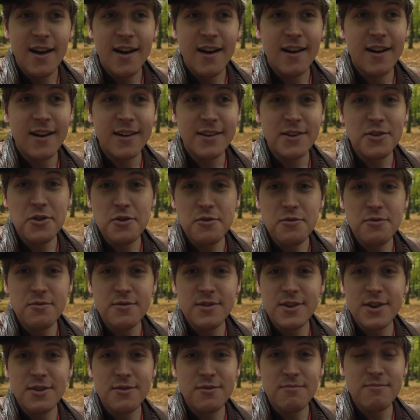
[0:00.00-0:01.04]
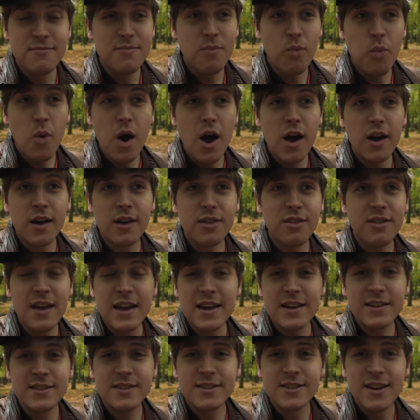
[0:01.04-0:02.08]
New work
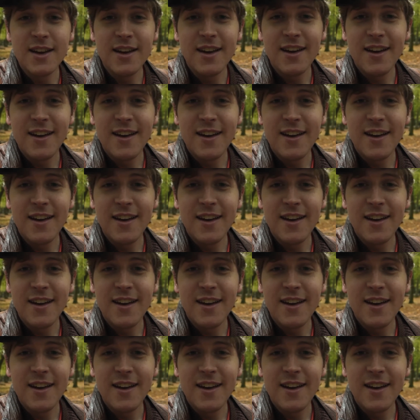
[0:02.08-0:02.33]
things?